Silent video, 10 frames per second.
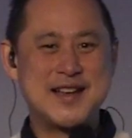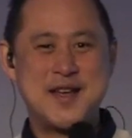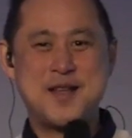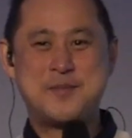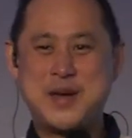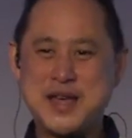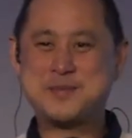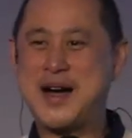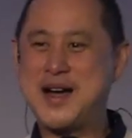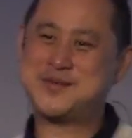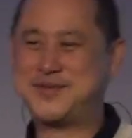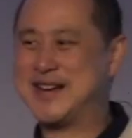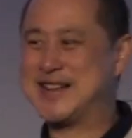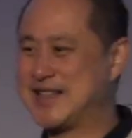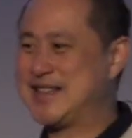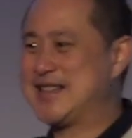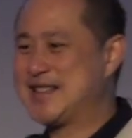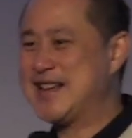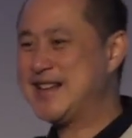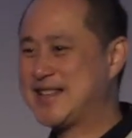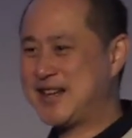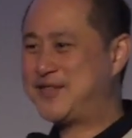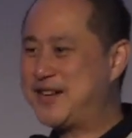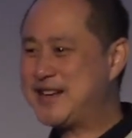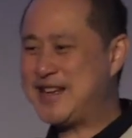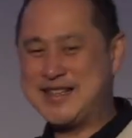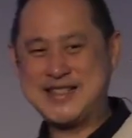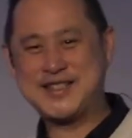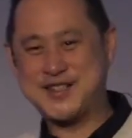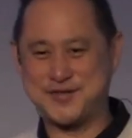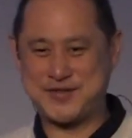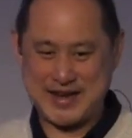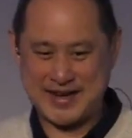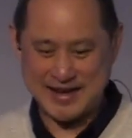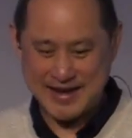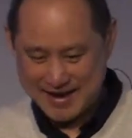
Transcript: pick Bible verses that are very easy to read